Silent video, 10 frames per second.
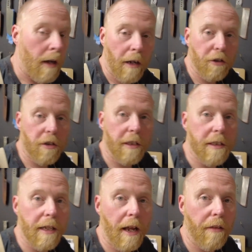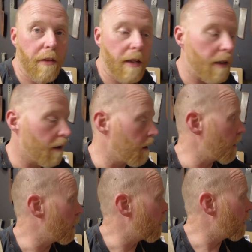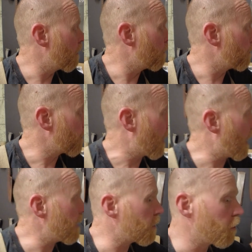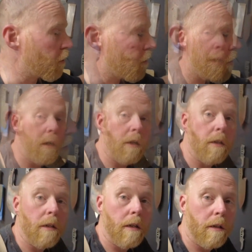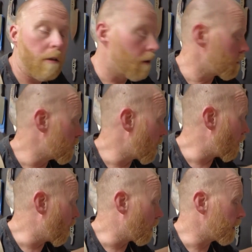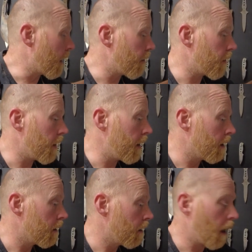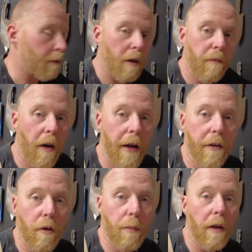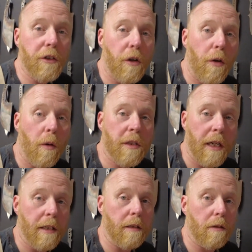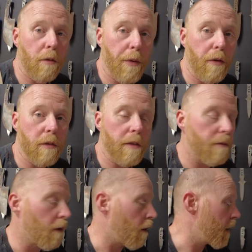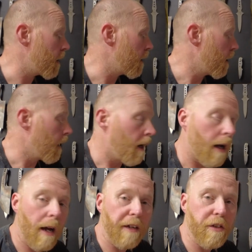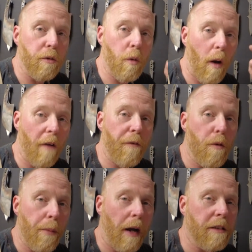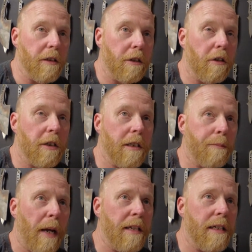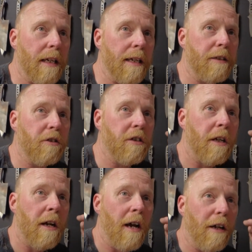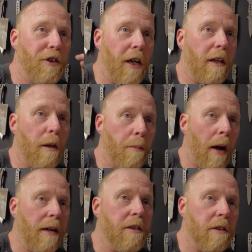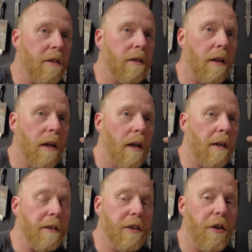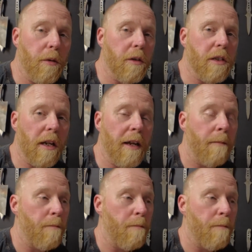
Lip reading: I just need to get the height adjusted. So I'll get the laptop fired up. I'll show you what settings I'm going to be using for it. I do quite a few passes because it's basically just a gentle passes continuously